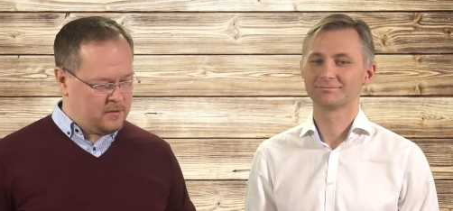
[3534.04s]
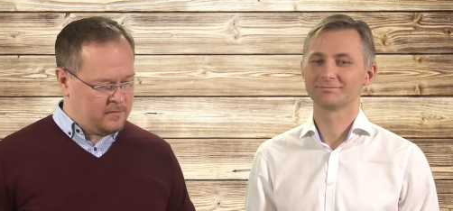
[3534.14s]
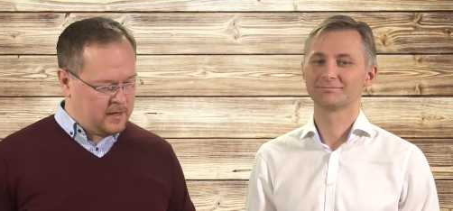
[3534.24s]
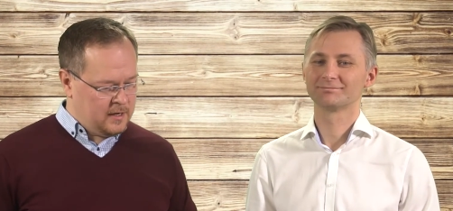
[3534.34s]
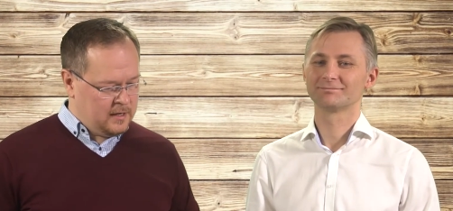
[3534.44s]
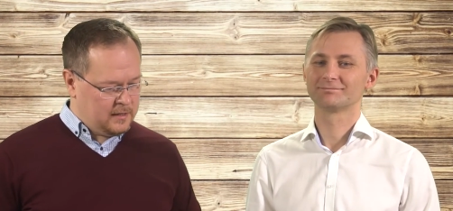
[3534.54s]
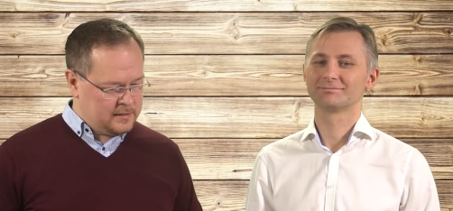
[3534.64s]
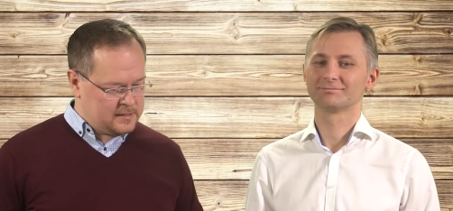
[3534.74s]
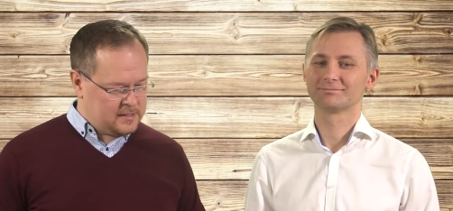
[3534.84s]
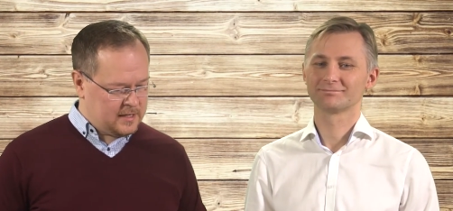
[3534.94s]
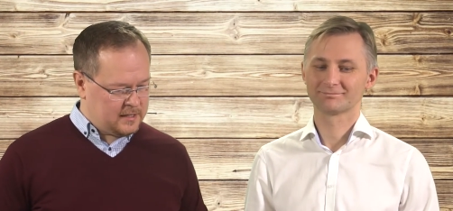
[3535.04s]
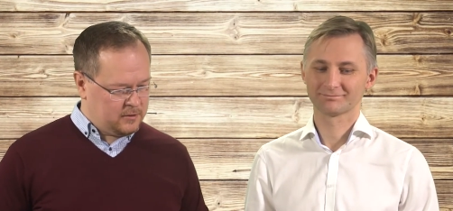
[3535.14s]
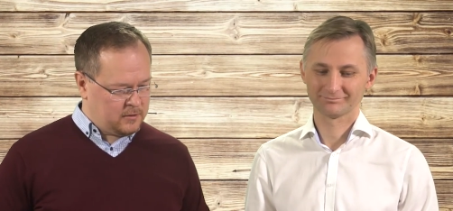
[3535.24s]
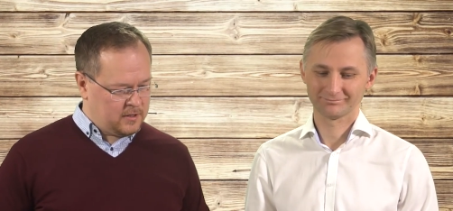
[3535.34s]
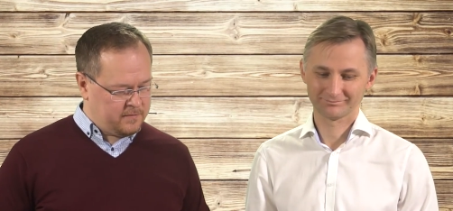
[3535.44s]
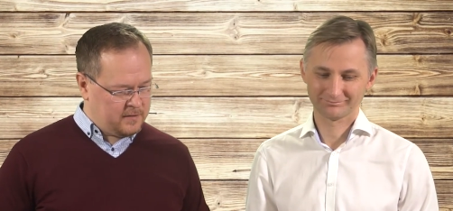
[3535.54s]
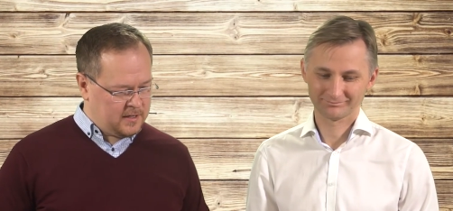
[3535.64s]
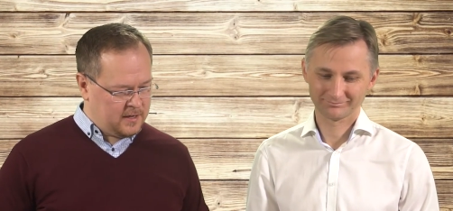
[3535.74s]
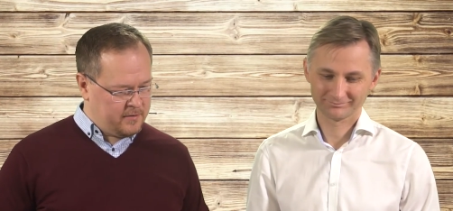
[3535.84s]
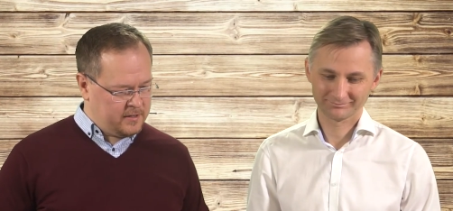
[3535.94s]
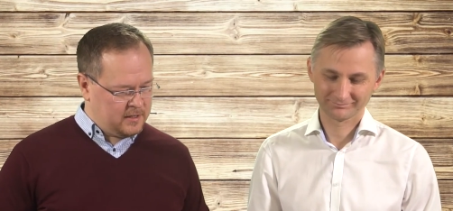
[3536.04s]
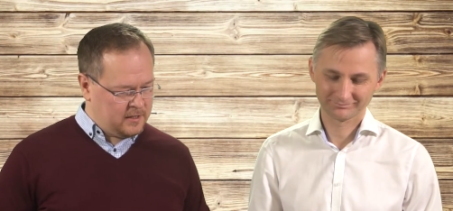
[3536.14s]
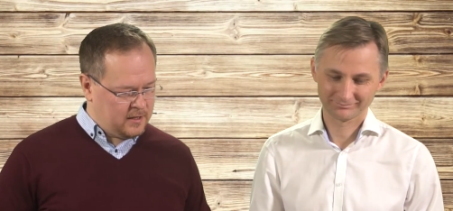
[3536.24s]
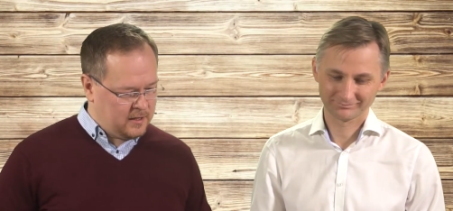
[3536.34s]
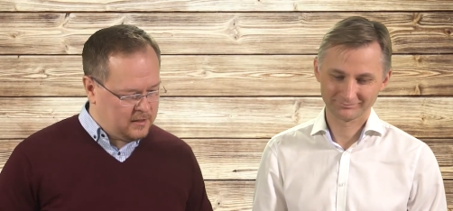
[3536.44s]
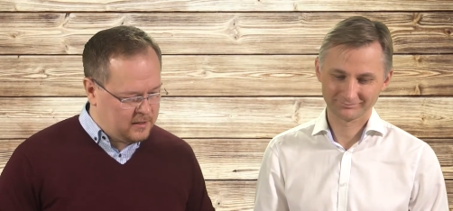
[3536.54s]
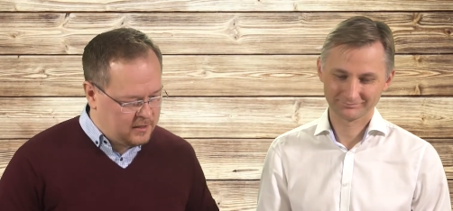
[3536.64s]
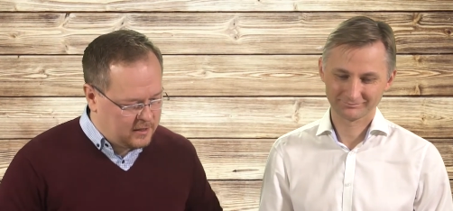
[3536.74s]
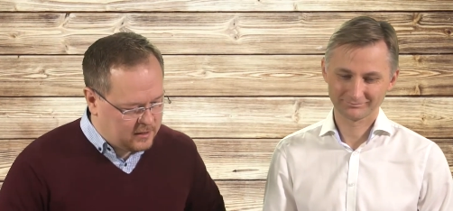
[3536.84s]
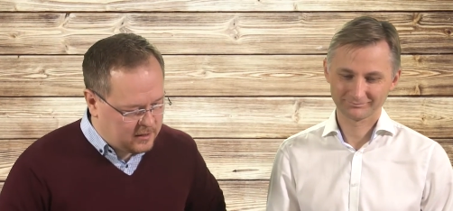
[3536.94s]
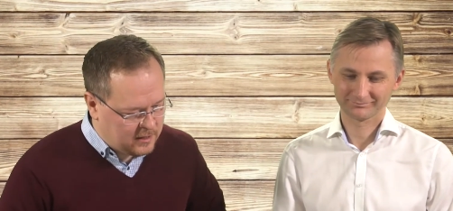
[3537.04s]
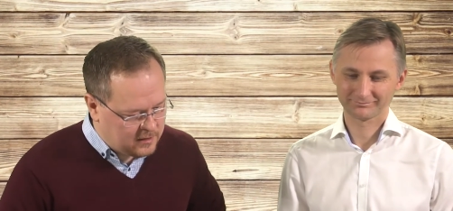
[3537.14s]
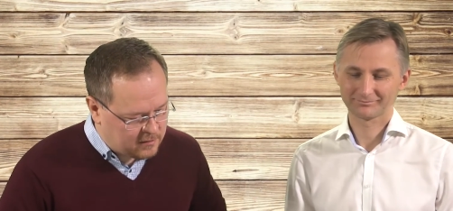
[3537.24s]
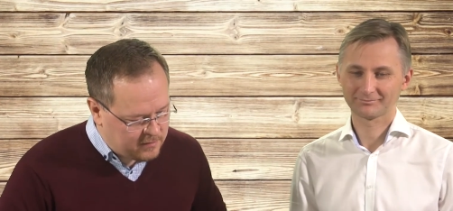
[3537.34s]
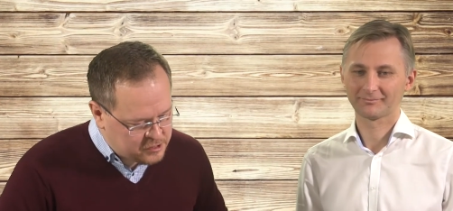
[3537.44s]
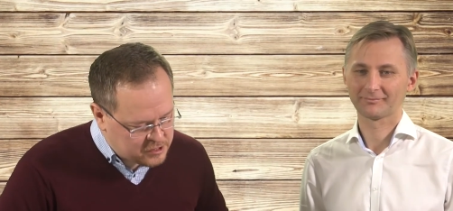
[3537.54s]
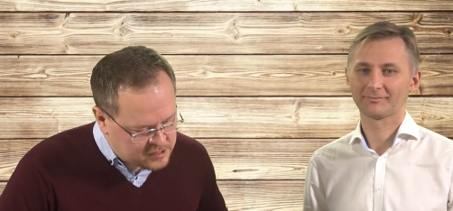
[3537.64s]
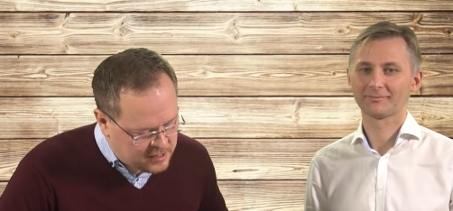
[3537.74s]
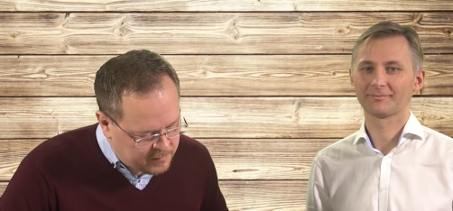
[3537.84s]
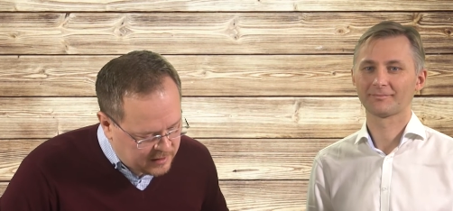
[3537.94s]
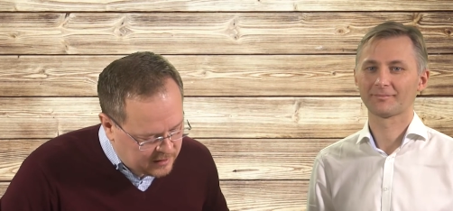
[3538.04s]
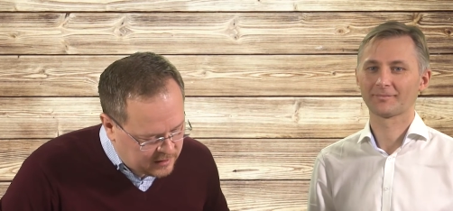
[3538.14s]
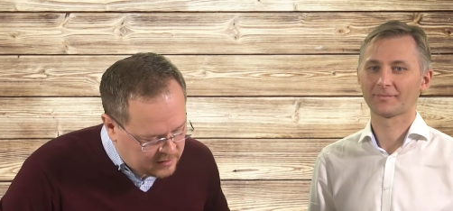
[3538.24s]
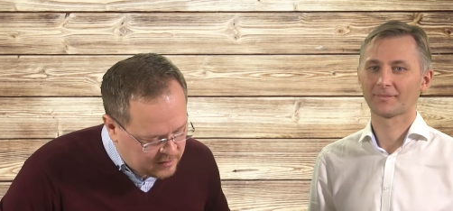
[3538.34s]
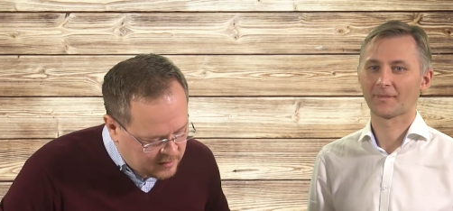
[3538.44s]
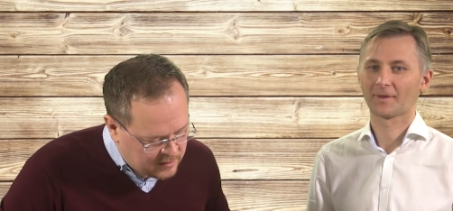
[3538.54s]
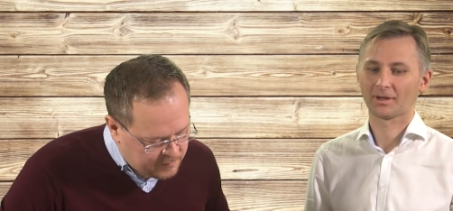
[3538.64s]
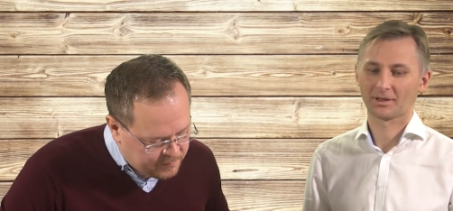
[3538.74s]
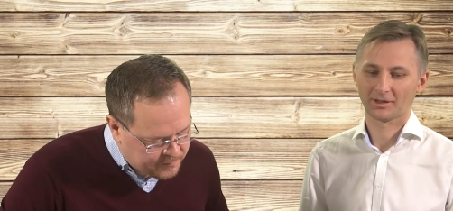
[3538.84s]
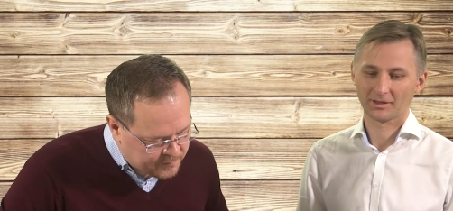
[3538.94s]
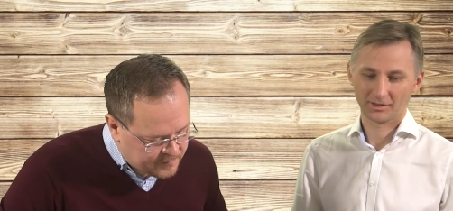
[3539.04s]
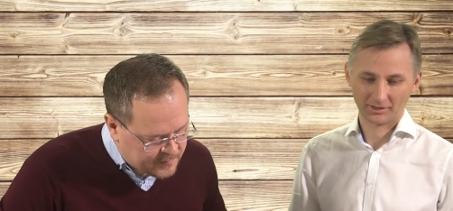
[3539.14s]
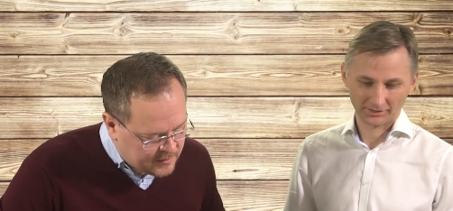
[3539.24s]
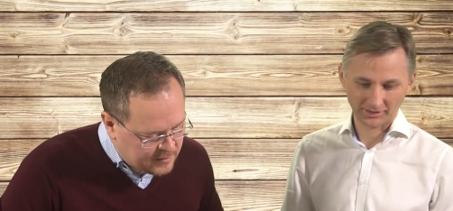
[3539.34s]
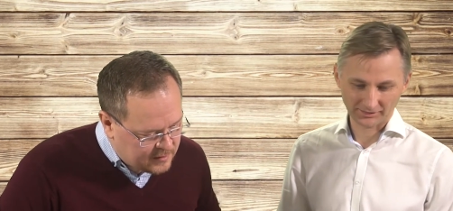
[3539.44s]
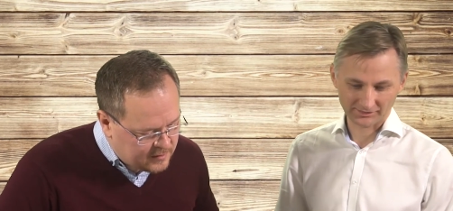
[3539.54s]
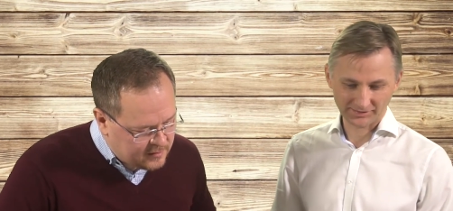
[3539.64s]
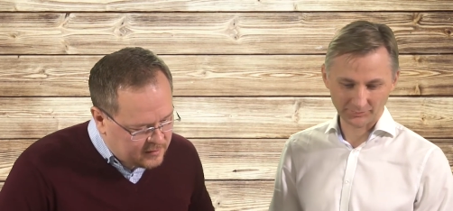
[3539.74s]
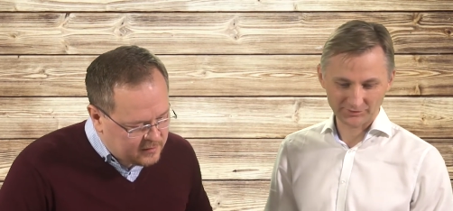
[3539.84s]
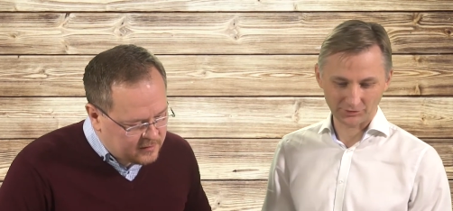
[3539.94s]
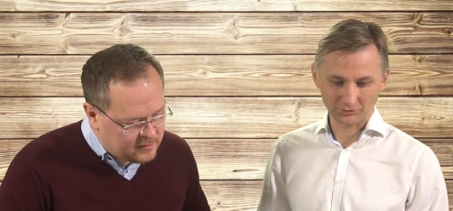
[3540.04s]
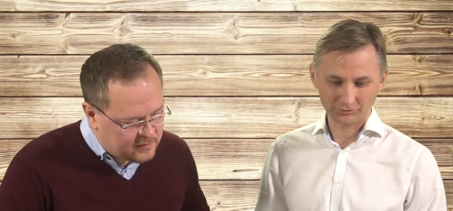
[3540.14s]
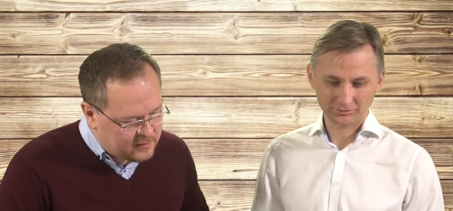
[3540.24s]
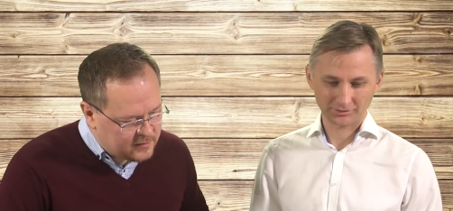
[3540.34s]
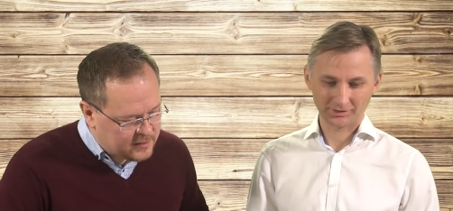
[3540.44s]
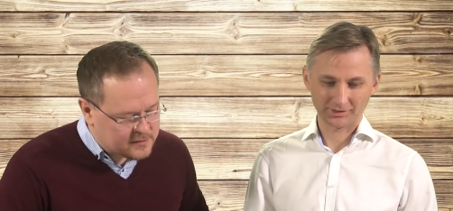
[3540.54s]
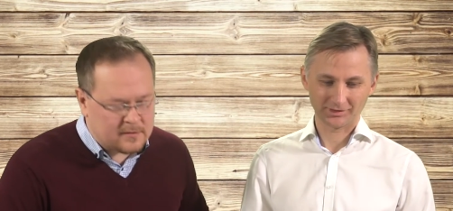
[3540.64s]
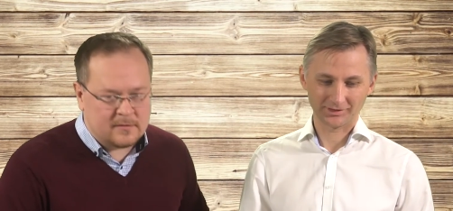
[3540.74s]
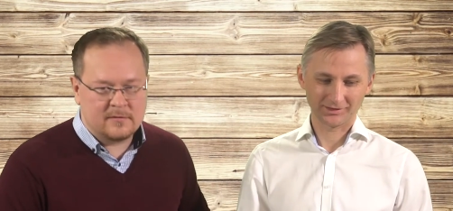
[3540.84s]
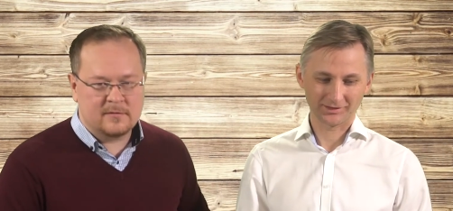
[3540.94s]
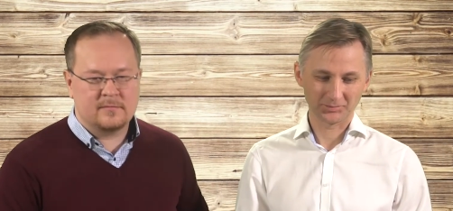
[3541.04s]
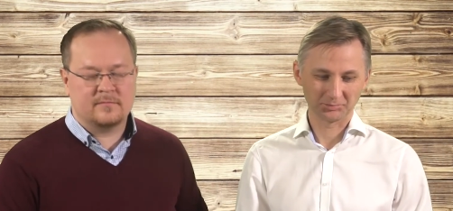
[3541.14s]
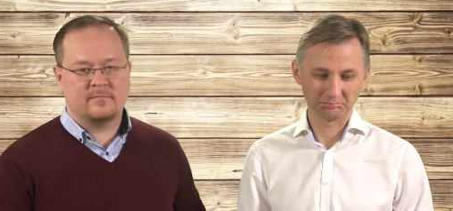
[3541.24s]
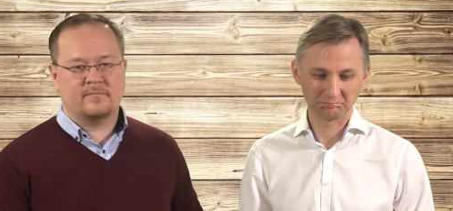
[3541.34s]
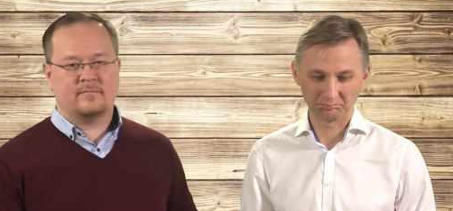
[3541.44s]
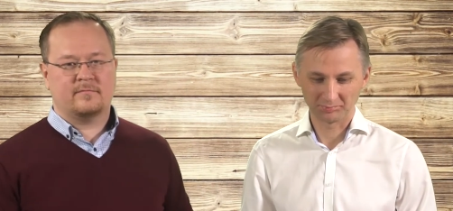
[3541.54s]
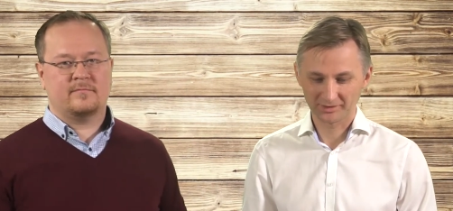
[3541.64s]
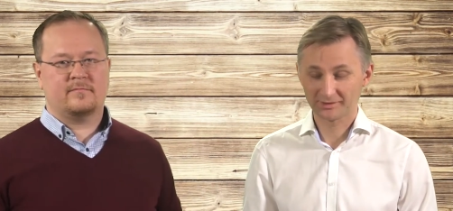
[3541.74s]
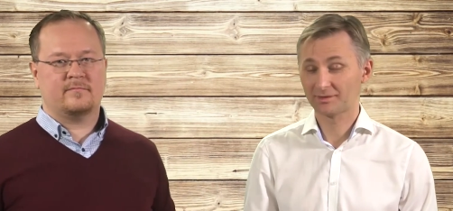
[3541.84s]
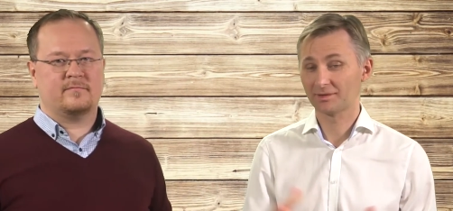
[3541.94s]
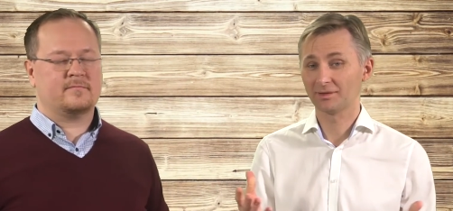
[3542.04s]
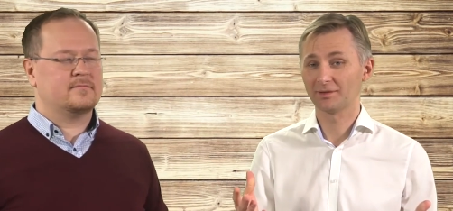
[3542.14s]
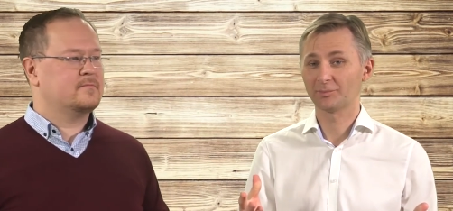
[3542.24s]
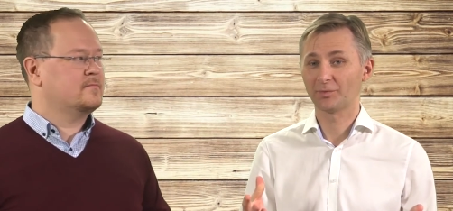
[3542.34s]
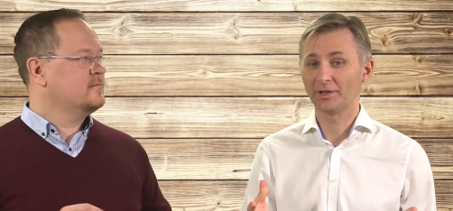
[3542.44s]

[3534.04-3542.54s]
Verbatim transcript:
Speaker 1: is over. Let us take a look if we have any any any any questions coming in. Doesn't seem
Speaker 2: so. Yes. Um, but uh,